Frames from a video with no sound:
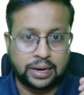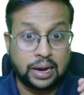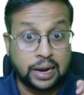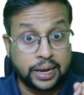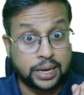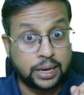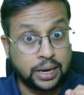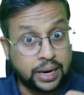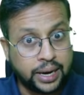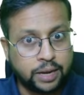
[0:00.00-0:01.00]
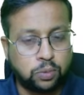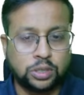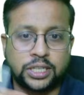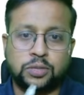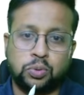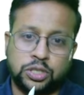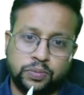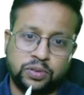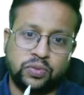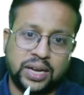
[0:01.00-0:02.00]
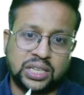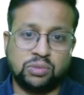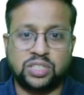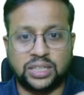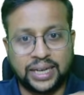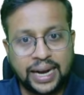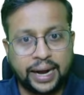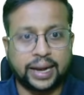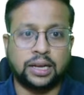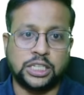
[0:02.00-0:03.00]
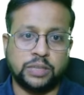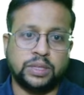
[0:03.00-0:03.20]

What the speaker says: Like unlike post-exposure prophylaxis, it's a 3-drug regimen.